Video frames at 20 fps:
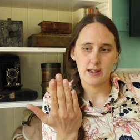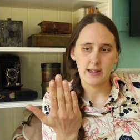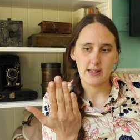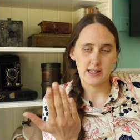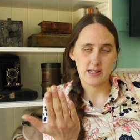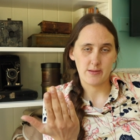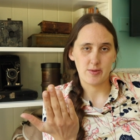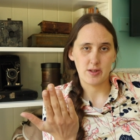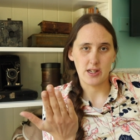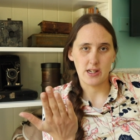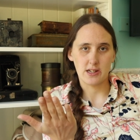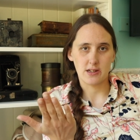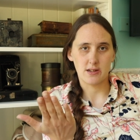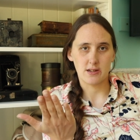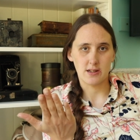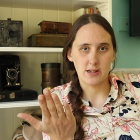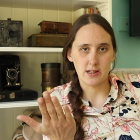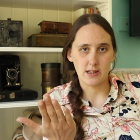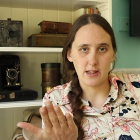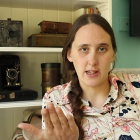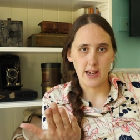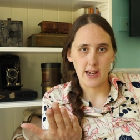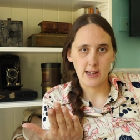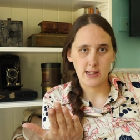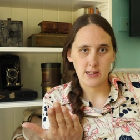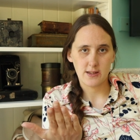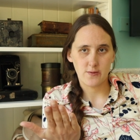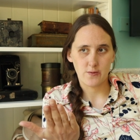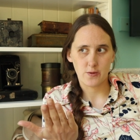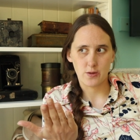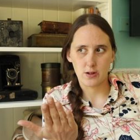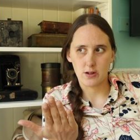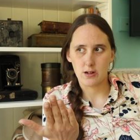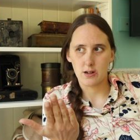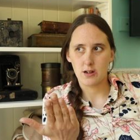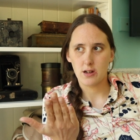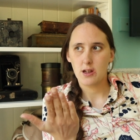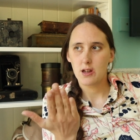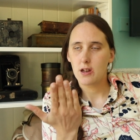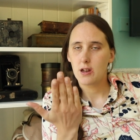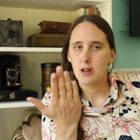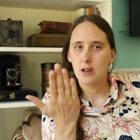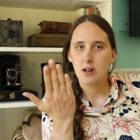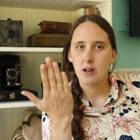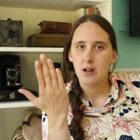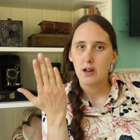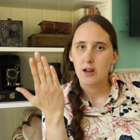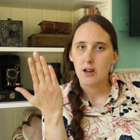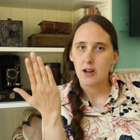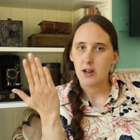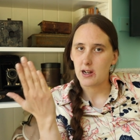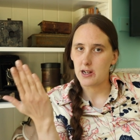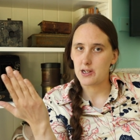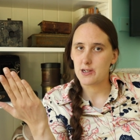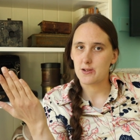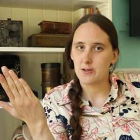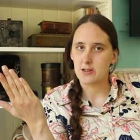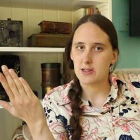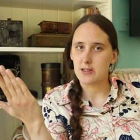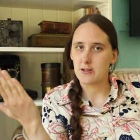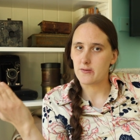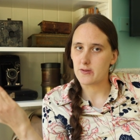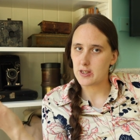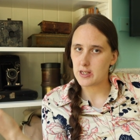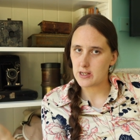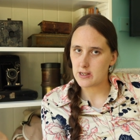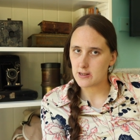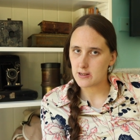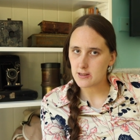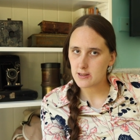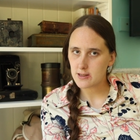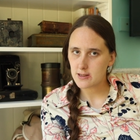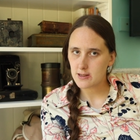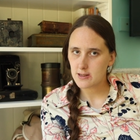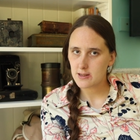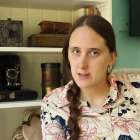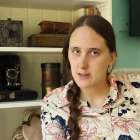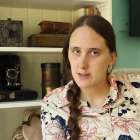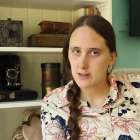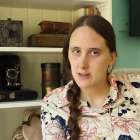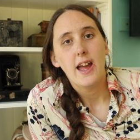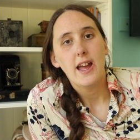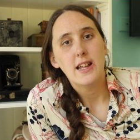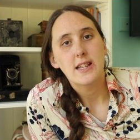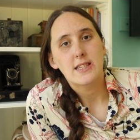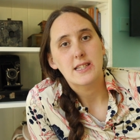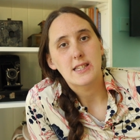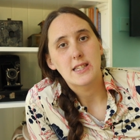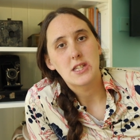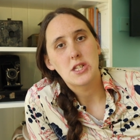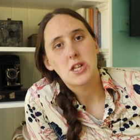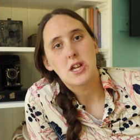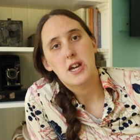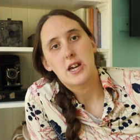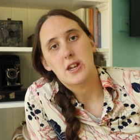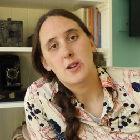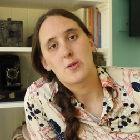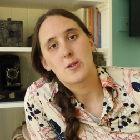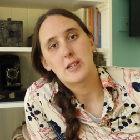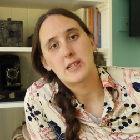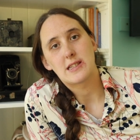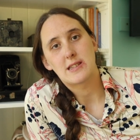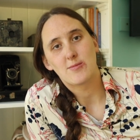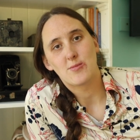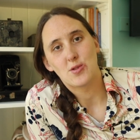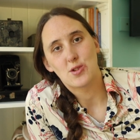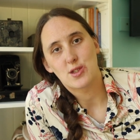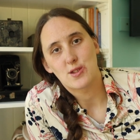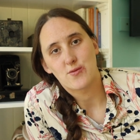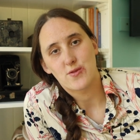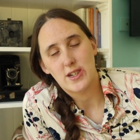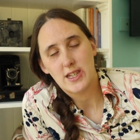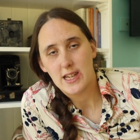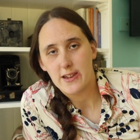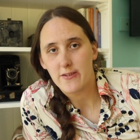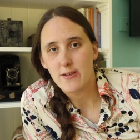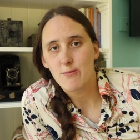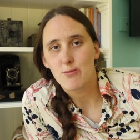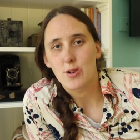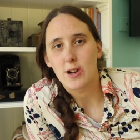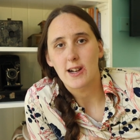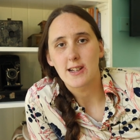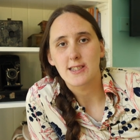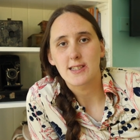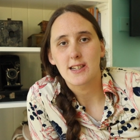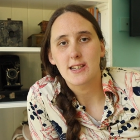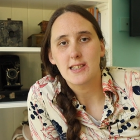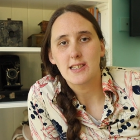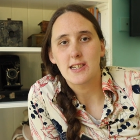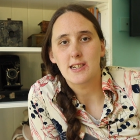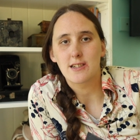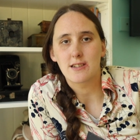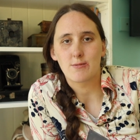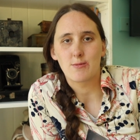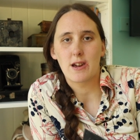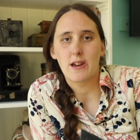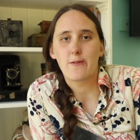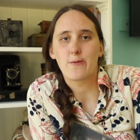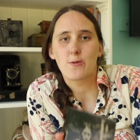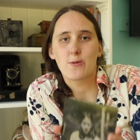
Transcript: has the potential to last for hundreds of years. And it's not always the most forgiving process. Here's my